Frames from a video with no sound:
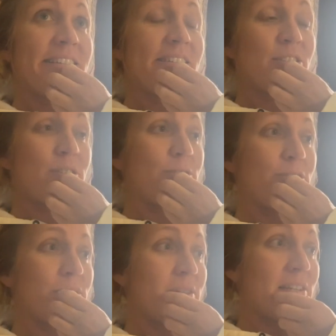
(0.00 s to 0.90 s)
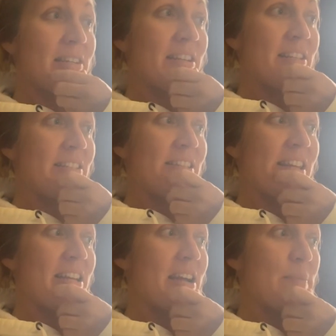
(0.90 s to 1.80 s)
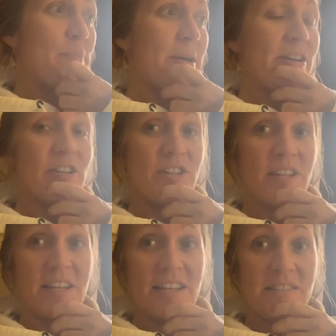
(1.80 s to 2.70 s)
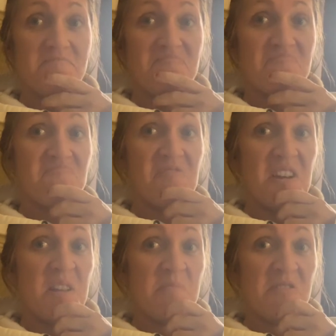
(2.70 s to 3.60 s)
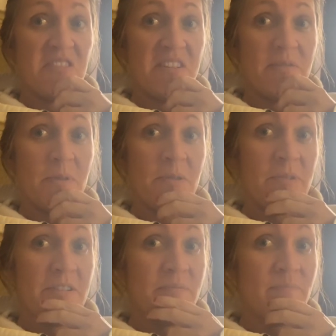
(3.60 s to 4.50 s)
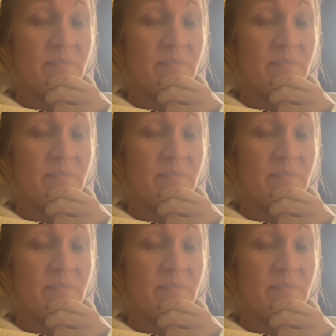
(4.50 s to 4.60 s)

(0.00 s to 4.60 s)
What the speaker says: So today I'm better, 80% maybe.